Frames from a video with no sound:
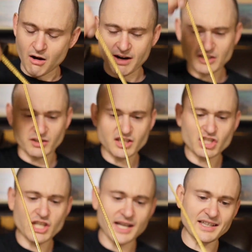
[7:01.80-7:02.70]
All right, so
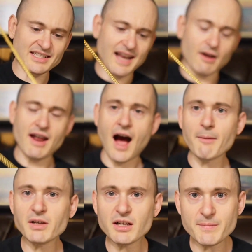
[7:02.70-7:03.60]
let's check this out. Now,
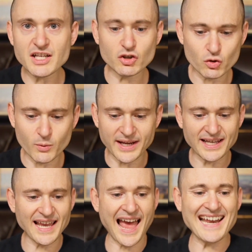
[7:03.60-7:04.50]
I'm going to be
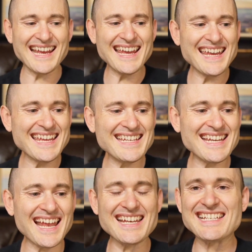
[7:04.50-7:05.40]
doing an
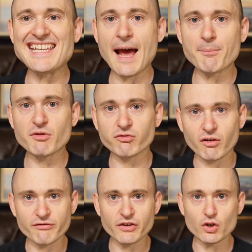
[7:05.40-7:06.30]
in-depth
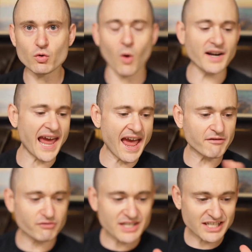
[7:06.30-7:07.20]
review on
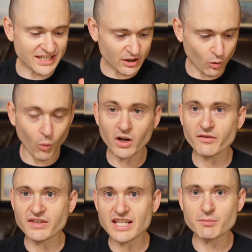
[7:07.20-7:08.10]
every single one
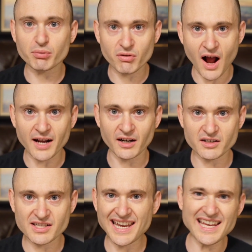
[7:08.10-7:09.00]
of these
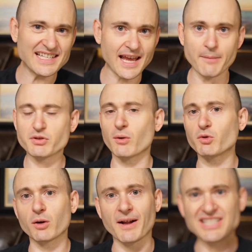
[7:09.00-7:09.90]
products. In-depth, so I'm
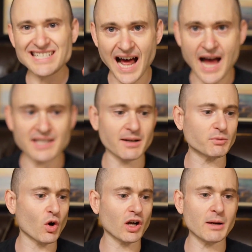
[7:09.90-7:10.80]
talking about size, I'm
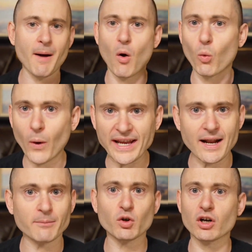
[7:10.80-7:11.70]
talking about weight,
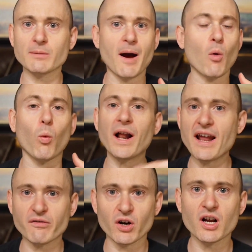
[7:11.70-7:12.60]
I'm talking about
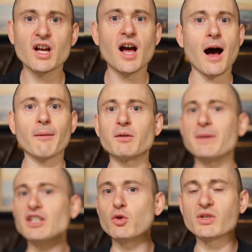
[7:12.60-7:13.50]
whatever. I'm going to
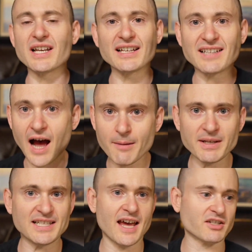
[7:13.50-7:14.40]
be using a
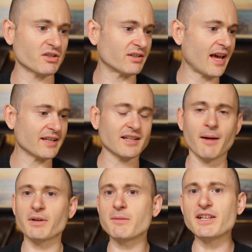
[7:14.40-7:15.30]
diamond tester test.
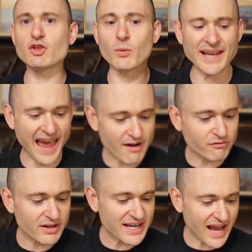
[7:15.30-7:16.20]
I'm going to be doing
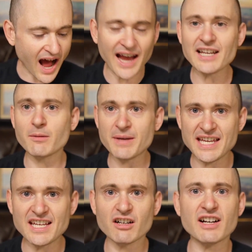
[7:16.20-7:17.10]
every item
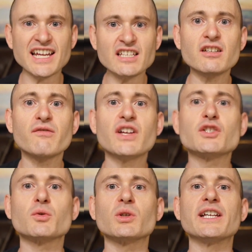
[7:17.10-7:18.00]
here
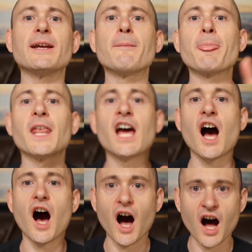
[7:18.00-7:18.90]
individually
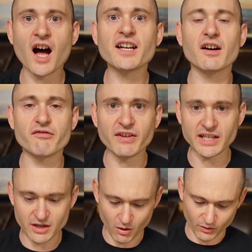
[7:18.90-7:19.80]
on a
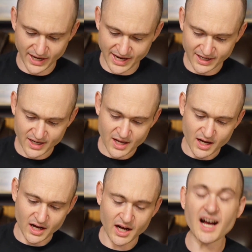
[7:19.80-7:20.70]
video, okay?
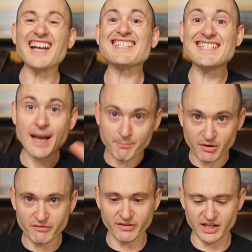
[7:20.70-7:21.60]
Uh, a
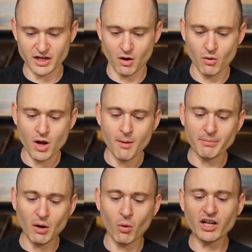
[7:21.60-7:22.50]
separate video
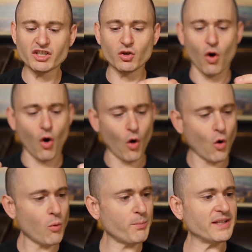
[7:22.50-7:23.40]
but I wanted to
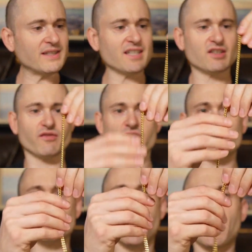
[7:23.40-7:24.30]
open this for
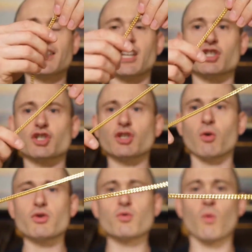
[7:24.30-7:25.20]
you guys and
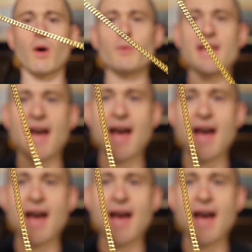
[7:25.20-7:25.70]
show you what we